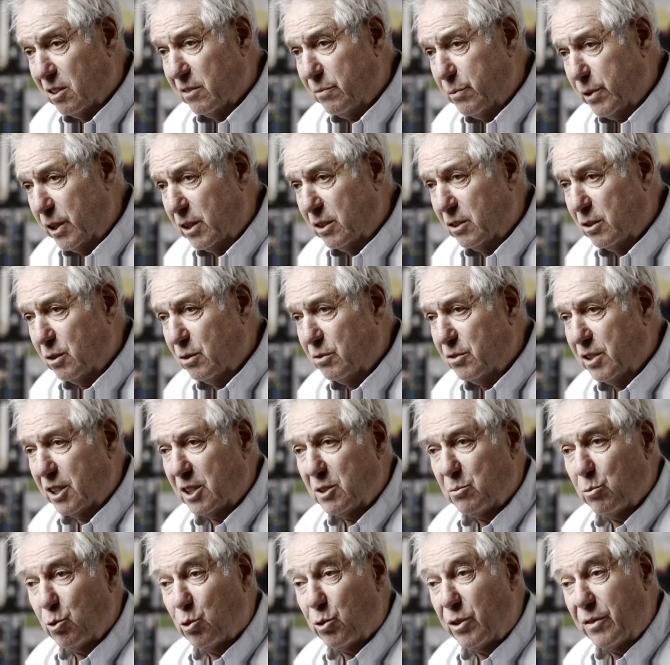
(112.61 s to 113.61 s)
if we can do
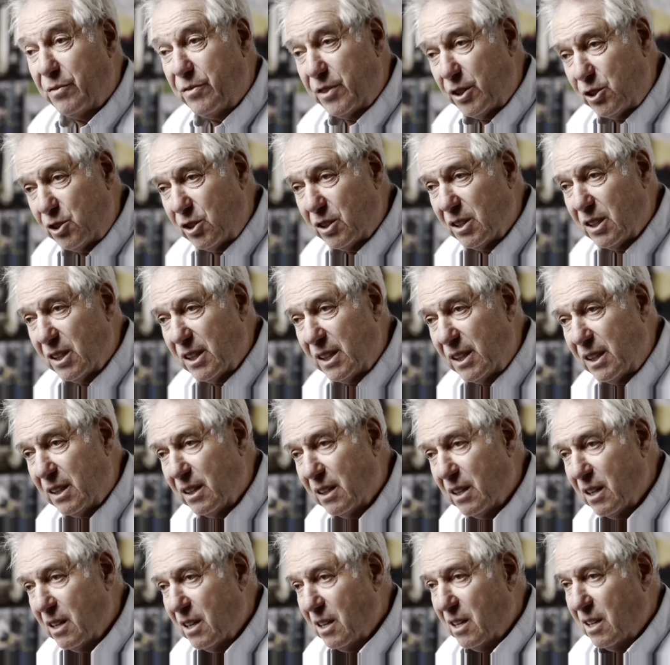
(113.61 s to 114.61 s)
things more efficiently,
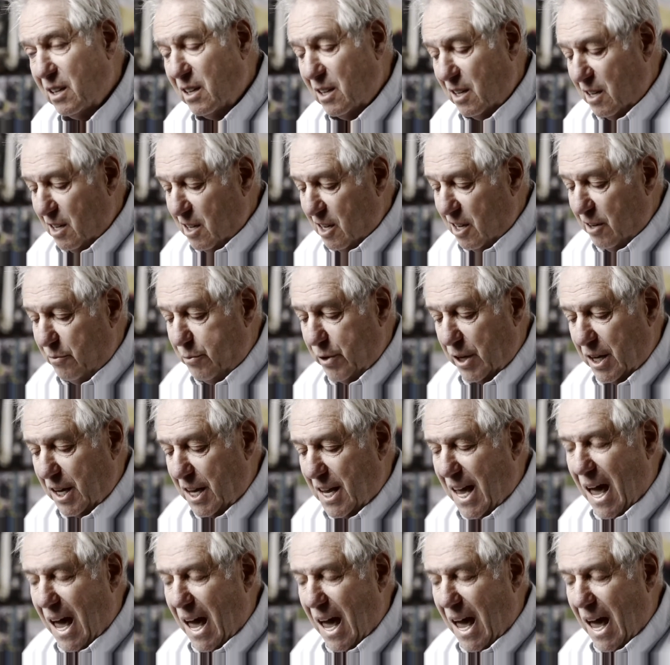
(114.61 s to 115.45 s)
if we can